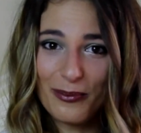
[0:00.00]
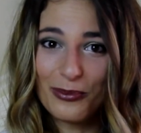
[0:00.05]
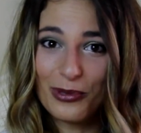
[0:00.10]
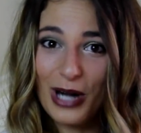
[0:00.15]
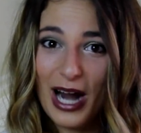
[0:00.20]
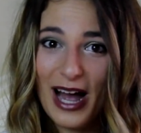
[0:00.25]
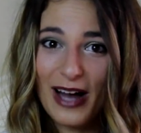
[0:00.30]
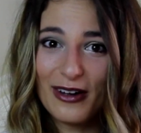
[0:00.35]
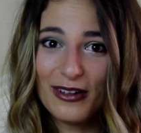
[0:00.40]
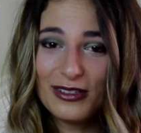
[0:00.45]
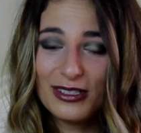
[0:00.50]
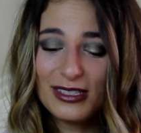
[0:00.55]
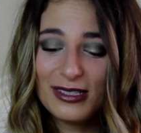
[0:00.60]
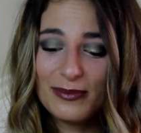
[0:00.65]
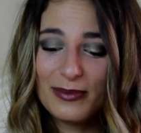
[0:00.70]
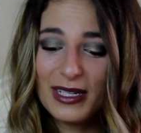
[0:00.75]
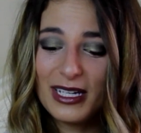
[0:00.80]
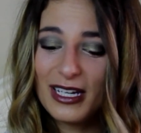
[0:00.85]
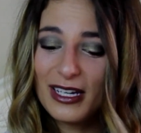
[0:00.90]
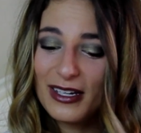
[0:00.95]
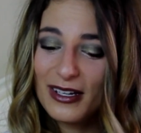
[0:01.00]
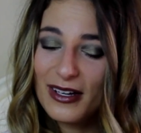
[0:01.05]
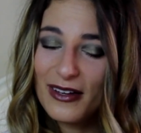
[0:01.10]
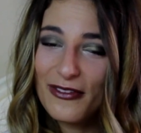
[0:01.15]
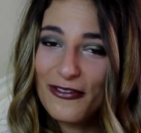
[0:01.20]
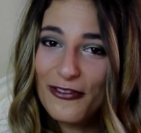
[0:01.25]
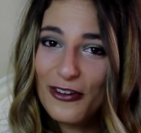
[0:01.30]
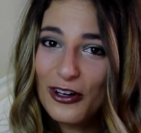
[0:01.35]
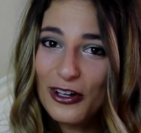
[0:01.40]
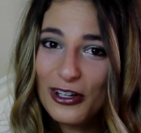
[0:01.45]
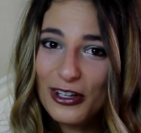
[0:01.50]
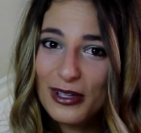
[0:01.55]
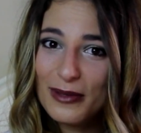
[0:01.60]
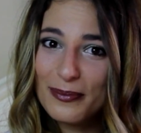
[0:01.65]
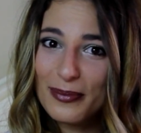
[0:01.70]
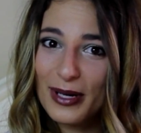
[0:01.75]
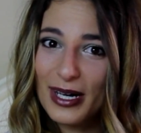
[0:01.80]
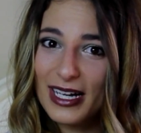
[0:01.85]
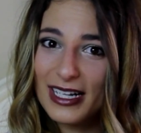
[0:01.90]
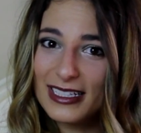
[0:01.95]
brows being full,
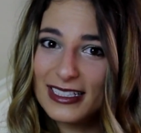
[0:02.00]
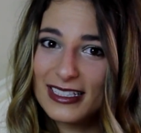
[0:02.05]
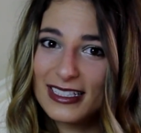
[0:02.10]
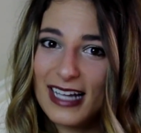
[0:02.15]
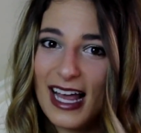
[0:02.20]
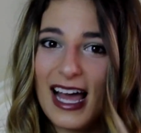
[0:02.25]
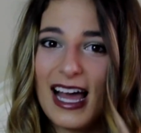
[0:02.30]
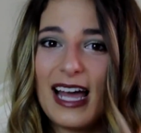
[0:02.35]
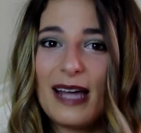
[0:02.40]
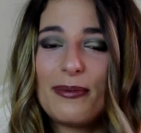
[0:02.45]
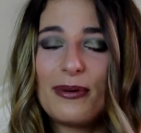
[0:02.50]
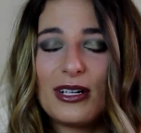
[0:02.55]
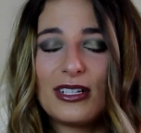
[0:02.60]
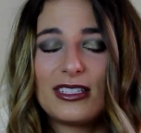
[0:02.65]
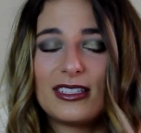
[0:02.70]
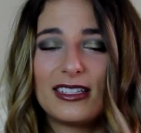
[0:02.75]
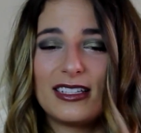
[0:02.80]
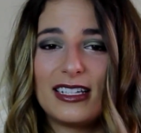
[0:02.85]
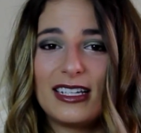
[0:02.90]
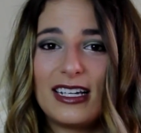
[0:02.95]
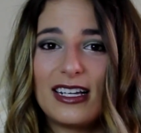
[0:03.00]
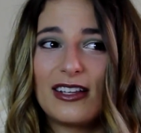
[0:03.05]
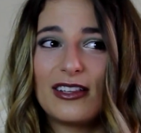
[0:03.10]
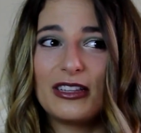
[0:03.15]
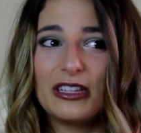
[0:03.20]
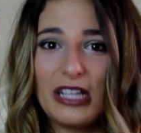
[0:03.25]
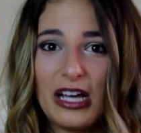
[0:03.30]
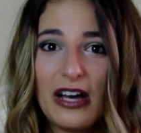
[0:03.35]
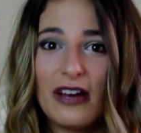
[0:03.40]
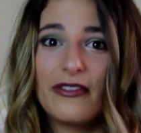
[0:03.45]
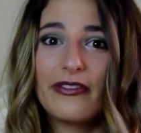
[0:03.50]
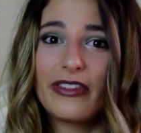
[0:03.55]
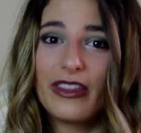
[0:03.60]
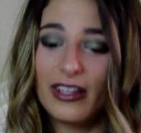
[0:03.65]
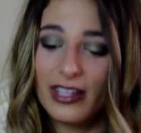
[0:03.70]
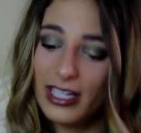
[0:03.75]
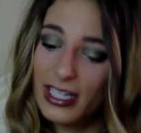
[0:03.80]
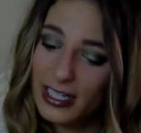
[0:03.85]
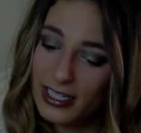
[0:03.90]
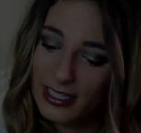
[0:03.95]
but I personally love
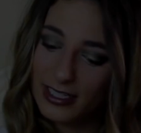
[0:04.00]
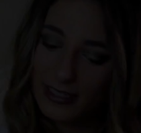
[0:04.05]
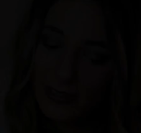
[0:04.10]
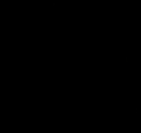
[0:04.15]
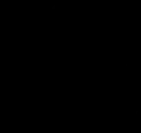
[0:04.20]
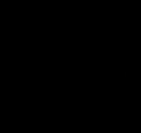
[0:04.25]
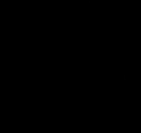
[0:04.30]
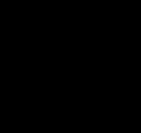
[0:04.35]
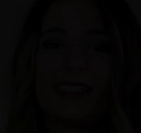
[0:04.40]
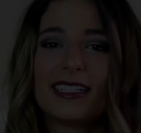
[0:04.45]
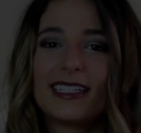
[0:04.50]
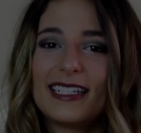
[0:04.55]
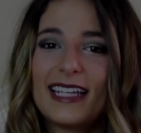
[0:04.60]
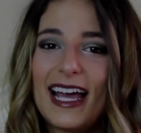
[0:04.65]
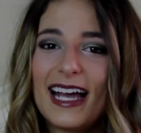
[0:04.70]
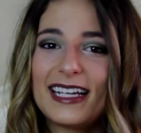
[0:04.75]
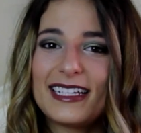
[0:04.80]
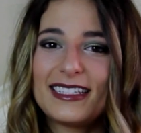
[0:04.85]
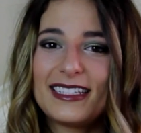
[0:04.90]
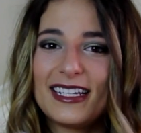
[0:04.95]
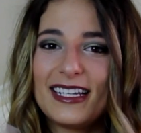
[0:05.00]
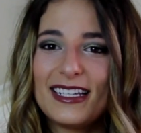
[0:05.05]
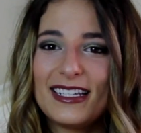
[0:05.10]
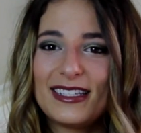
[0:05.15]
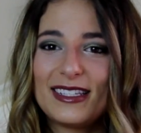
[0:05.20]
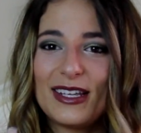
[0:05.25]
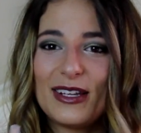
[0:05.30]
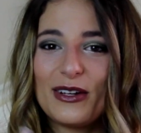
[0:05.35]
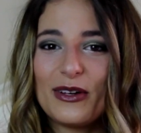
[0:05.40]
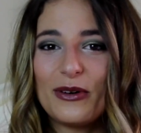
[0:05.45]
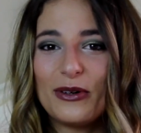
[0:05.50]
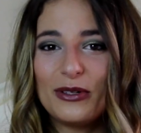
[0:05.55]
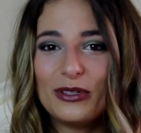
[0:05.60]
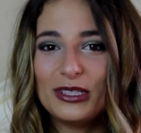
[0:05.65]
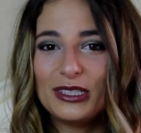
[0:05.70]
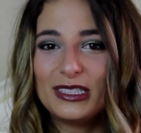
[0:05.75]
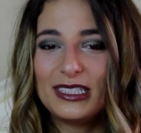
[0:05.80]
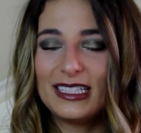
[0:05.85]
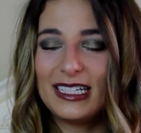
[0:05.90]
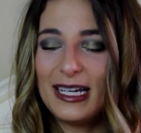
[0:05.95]
the look. Next is an
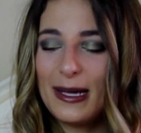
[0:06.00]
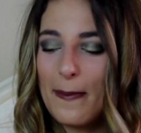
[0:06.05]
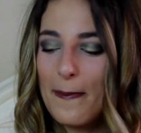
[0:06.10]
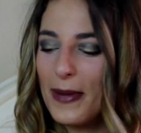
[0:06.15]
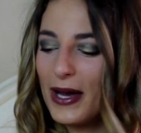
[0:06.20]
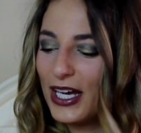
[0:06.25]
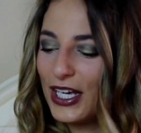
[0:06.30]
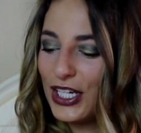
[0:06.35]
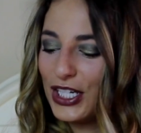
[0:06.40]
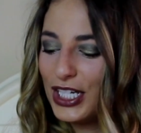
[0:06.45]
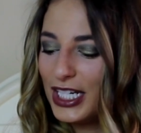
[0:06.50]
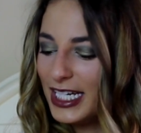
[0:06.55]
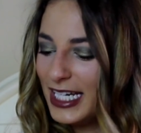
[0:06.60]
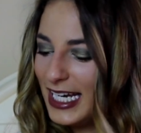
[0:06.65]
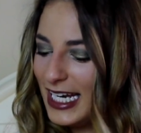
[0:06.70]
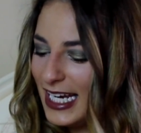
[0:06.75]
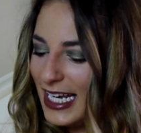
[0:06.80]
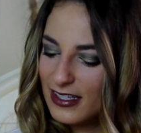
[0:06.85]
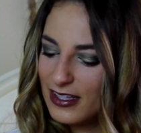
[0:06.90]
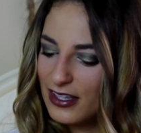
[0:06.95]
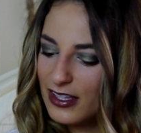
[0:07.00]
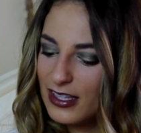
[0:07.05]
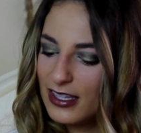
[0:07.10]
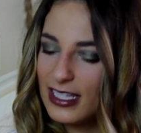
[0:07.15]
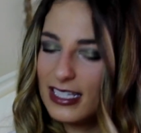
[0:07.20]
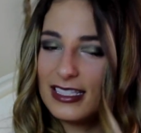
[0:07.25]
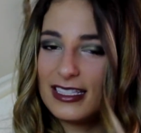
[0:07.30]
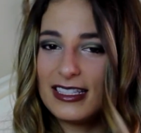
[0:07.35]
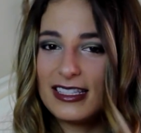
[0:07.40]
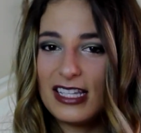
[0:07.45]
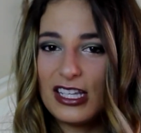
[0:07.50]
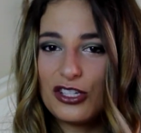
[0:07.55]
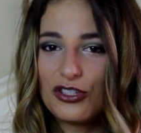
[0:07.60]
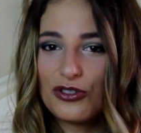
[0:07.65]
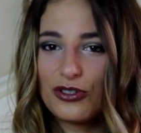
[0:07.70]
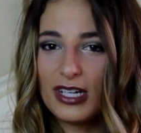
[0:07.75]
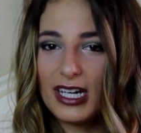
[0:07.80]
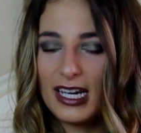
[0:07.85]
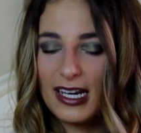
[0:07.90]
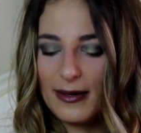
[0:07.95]
oldie but goodie. This is the
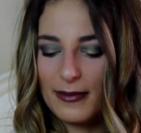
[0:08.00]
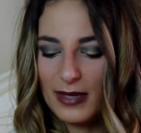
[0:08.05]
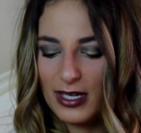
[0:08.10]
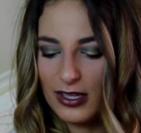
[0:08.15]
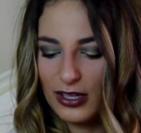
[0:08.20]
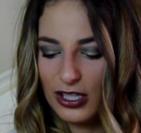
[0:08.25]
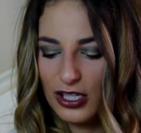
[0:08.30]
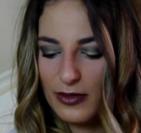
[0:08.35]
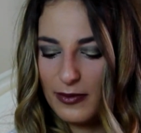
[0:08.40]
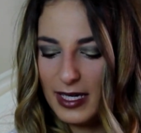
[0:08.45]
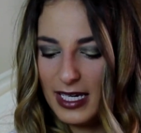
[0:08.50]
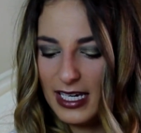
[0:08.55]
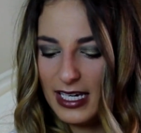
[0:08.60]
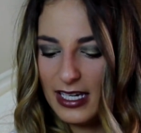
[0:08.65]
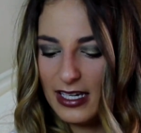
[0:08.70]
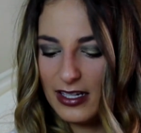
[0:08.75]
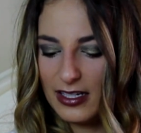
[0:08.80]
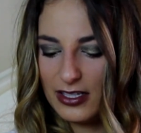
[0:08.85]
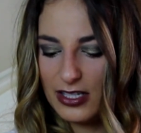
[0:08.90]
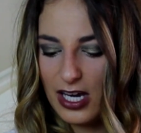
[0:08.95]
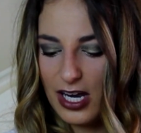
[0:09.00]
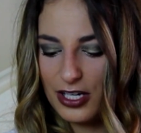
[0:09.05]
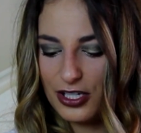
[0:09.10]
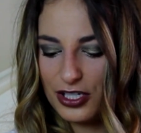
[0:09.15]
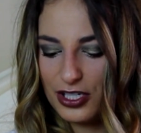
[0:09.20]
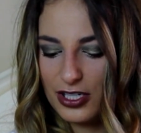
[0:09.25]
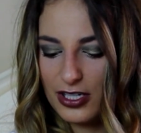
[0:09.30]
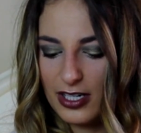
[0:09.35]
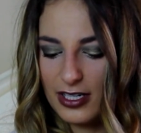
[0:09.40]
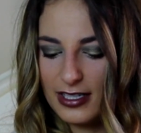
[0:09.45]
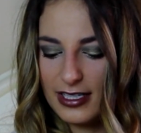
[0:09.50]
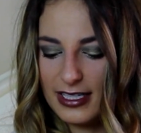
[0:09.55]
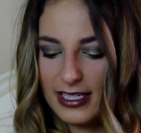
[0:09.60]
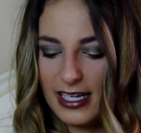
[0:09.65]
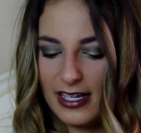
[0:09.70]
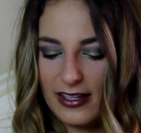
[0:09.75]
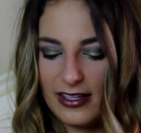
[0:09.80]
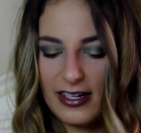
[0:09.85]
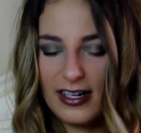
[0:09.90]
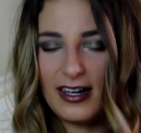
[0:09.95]
Dream Lumi Touch
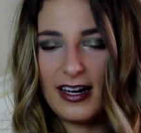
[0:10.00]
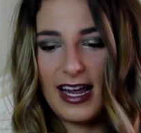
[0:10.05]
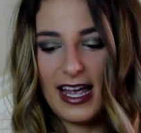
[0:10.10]
Concealer,